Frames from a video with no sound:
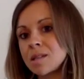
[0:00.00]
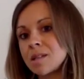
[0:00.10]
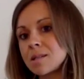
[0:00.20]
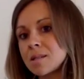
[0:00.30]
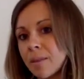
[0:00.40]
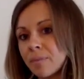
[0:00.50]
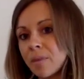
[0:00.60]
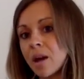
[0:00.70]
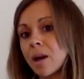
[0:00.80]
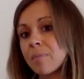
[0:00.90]
it is
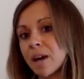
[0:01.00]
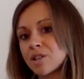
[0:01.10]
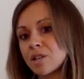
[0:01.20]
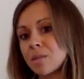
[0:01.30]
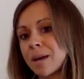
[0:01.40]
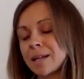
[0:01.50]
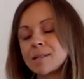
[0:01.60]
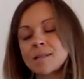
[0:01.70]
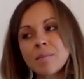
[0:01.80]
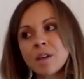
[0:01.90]
something I'm passionate about.
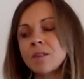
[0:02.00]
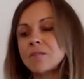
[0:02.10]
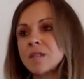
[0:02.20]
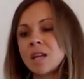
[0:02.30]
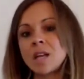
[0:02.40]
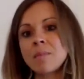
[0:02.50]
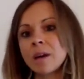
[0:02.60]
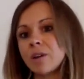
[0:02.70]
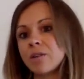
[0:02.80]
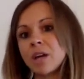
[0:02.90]
It's something I've seen in
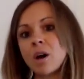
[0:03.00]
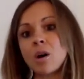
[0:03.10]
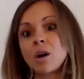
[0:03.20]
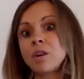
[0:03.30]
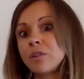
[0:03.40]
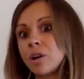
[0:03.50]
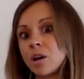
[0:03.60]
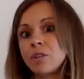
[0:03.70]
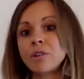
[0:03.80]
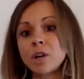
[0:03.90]
my career over and
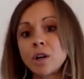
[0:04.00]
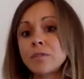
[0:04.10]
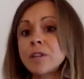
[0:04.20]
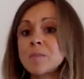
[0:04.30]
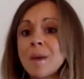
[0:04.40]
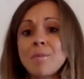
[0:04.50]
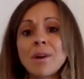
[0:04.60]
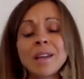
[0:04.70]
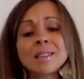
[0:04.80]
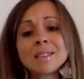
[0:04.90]
over and over, is people
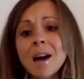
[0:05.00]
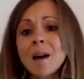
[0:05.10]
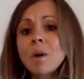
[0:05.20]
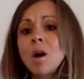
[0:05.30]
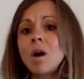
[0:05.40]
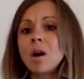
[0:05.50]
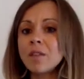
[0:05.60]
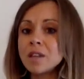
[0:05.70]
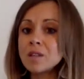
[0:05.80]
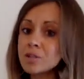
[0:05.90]
ending up
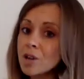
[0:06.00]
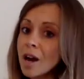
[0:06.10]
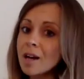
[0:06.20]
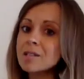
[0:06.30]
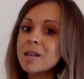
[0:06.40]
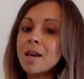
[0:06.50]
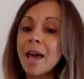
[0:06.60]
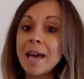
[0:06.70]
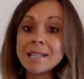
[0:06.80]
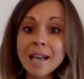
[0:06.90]
on these drugs
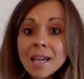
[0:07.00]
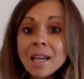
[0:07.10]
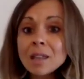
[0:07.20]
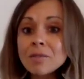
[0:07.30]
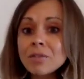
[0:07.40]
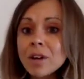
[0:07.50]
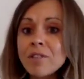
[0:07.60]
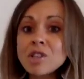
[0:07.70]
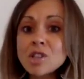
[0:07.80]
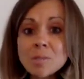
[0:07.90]
and taking them
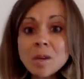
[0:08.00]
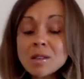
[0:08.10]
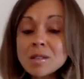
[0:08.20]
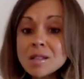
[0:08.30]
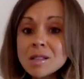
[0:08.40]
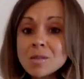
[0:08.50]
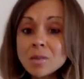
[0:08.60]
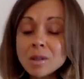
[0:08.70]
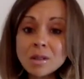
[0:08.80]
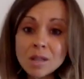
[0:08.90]
forever just because it's
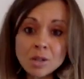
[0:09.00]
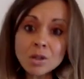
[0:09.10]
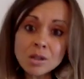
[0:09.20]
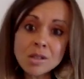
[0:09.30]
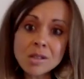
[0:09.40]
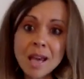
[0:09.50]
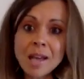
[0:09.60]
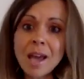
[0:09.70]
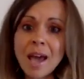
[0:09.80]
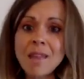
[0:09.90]
what the doctor
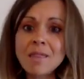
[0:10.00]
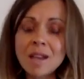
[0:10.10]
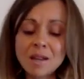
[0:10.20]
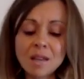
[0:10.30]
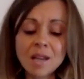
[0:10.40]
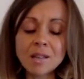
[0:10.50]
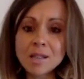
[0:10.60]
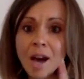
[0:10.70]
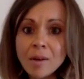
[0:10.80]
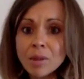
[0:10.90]
said. And then they
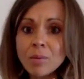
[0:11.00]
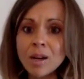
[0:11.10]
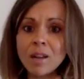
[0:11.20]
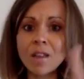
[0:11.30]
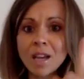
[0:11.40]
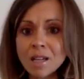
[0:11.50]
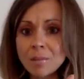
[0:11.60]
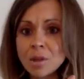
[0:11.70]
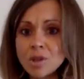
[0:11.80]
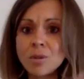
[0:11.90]
start with 1 and they end up
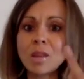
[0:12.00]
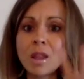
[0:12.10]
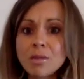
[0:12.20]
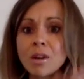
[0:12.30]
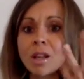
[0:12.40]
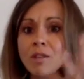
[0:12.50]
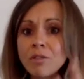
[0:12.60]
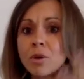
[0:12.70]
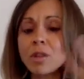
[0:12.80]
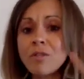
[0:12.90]
with 2 and then 3 and then
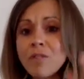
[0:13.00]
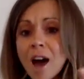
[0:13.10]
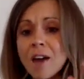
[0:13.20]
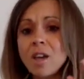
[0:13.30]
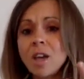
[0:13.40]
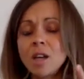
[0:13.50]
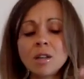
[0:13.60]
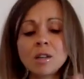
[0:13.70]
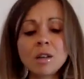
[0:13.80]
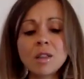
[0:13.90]
4 and then 5.
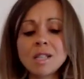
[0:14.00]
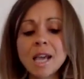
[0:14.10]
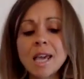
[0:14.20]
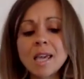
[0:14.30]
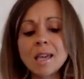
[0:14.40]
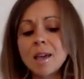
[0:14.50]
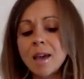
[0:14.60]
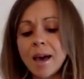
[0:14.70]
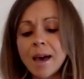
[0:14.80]
You know, they're taking